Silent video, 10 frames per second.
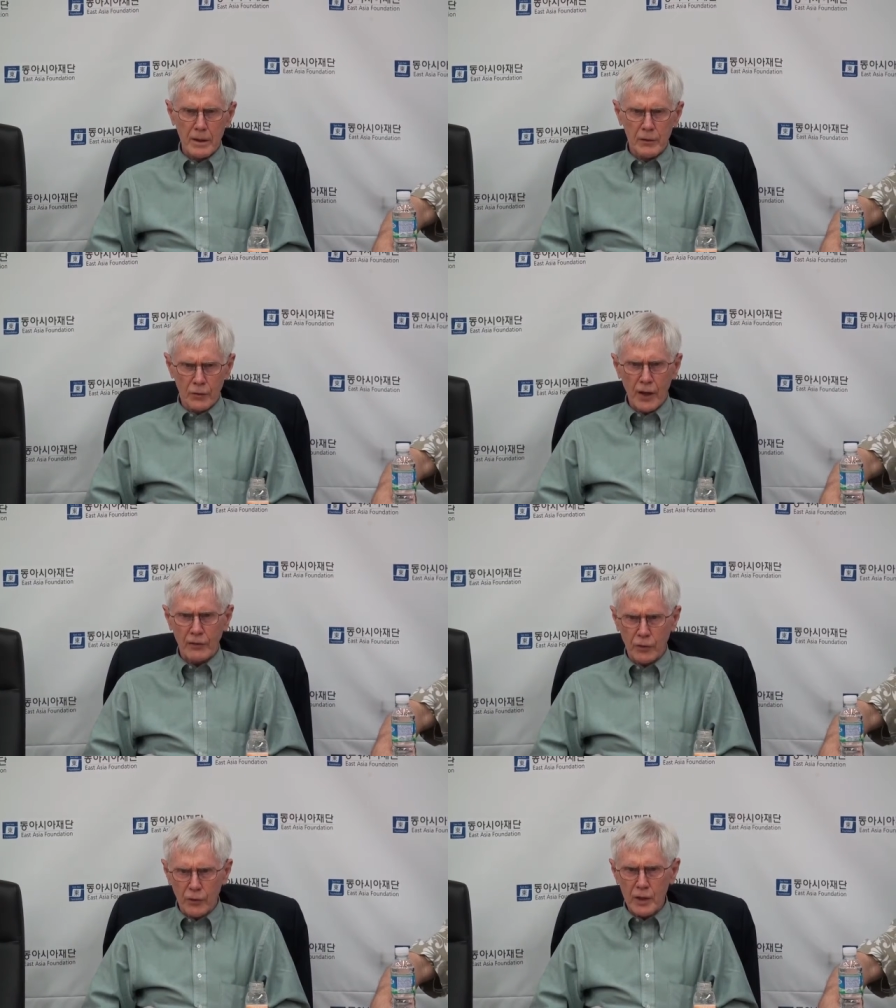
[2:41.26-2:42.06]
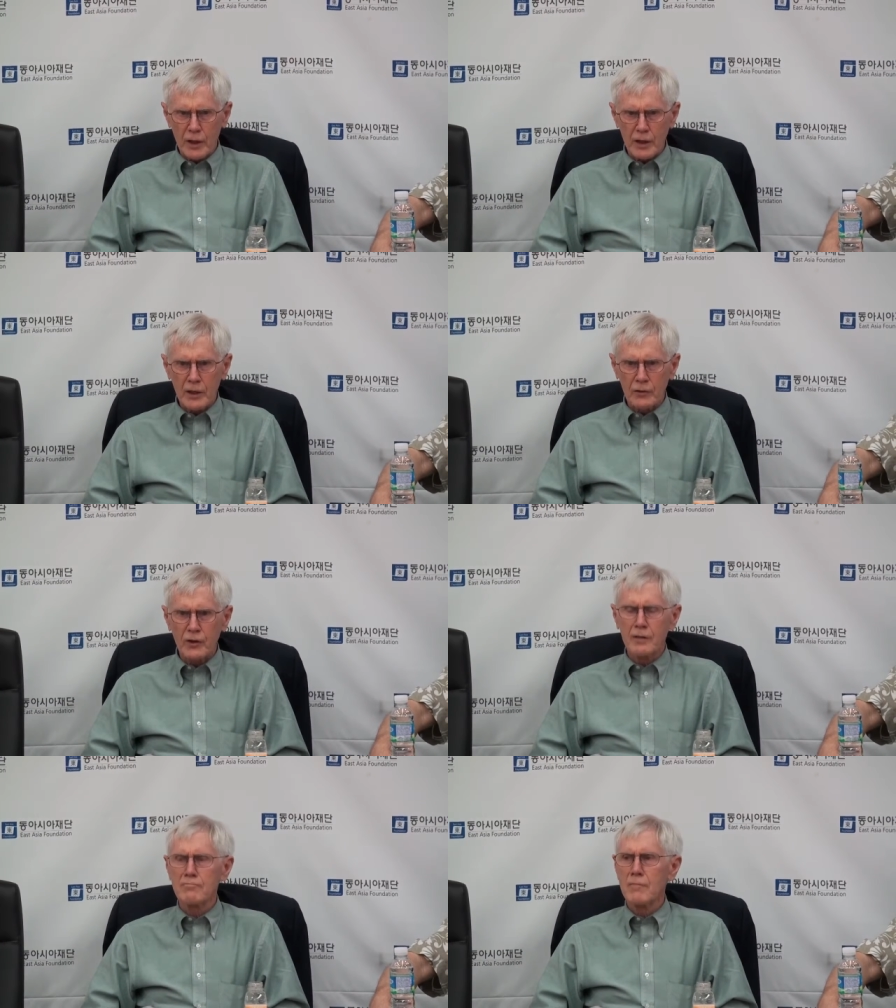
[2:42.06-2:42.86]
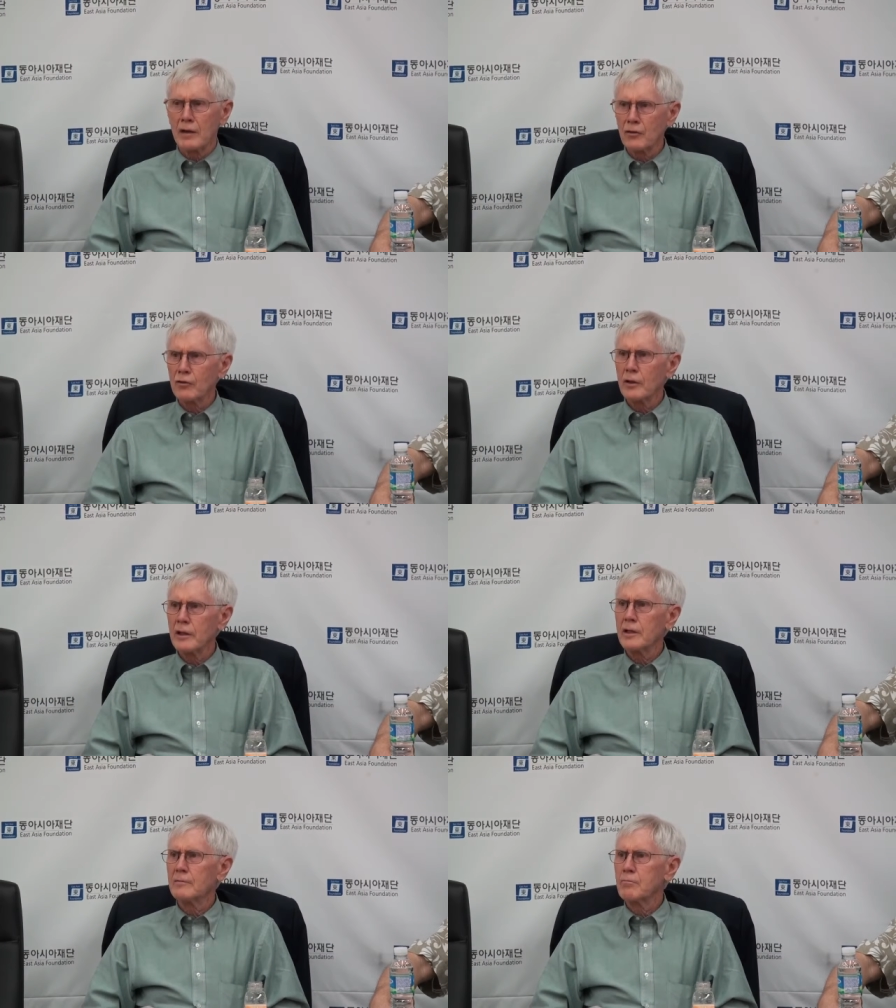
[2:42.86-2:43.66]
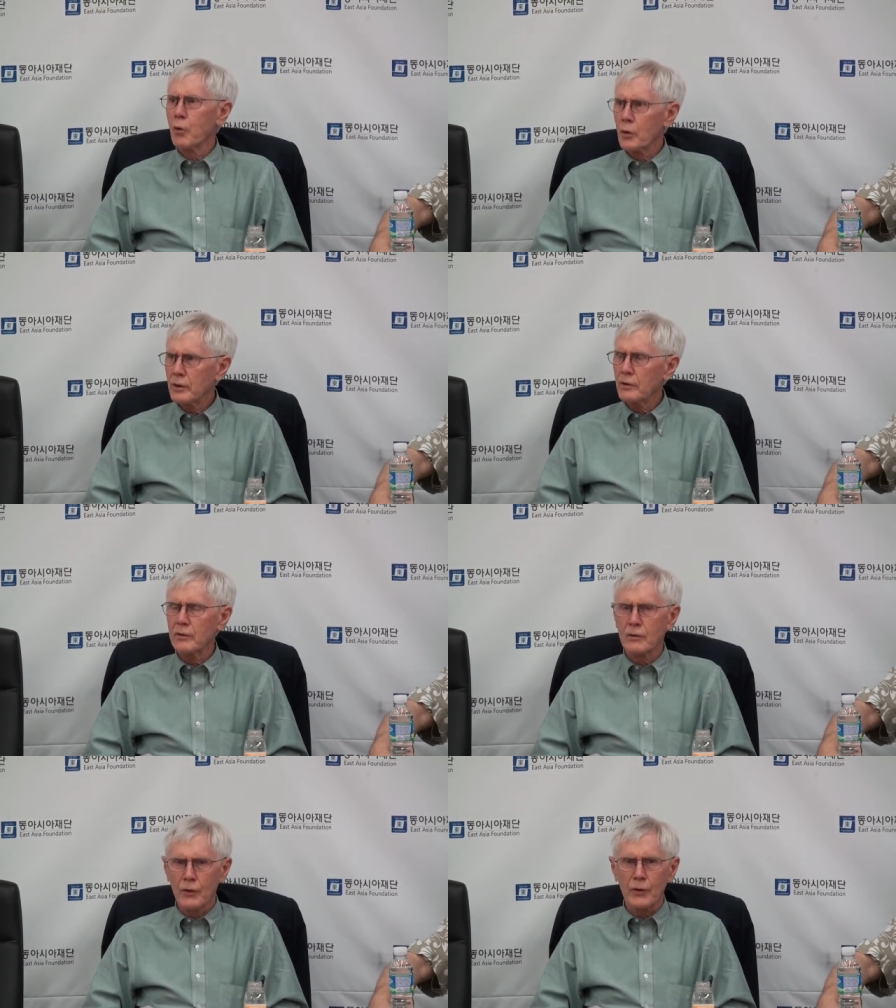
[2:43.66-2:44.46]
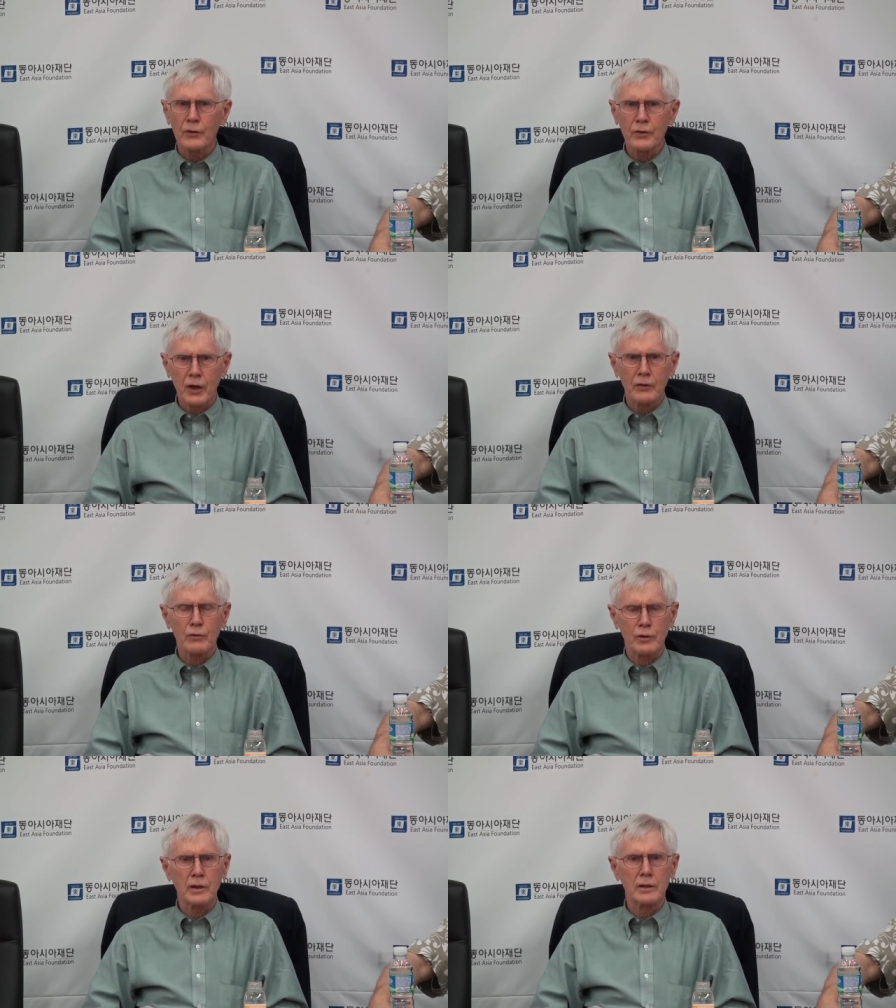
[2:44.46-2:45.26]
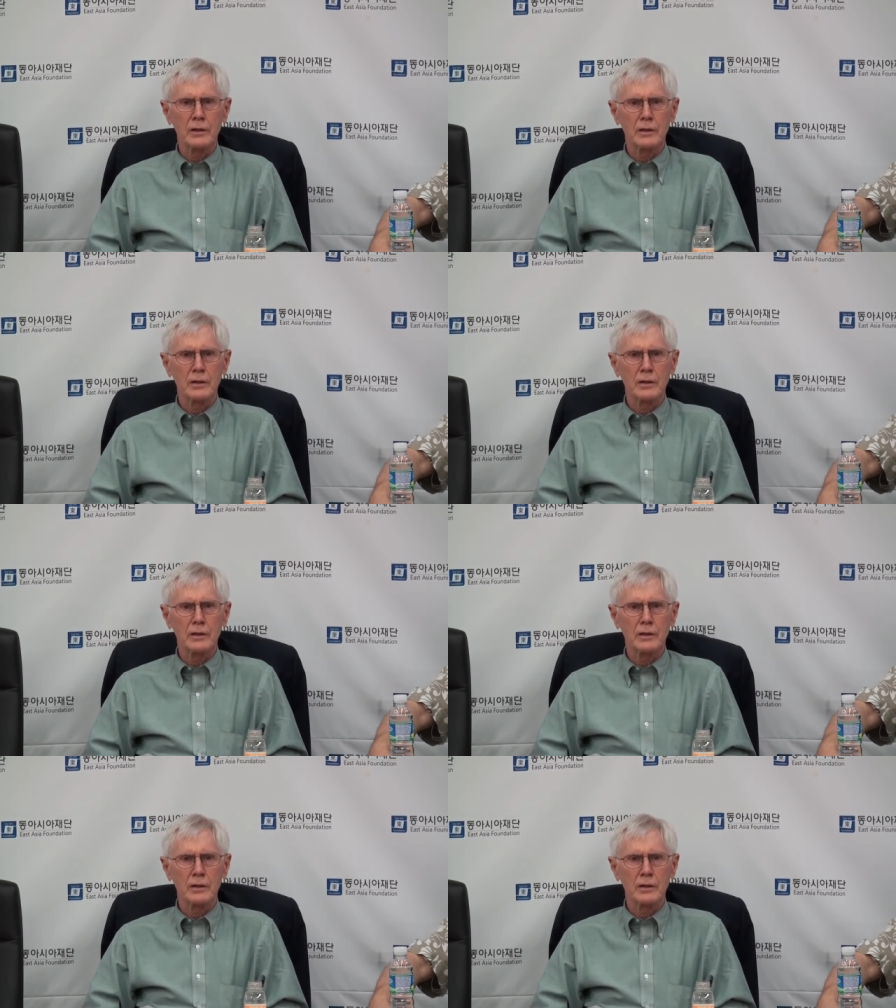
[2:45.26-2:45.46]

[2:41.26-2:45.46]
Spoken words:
is that it is immensely important to this country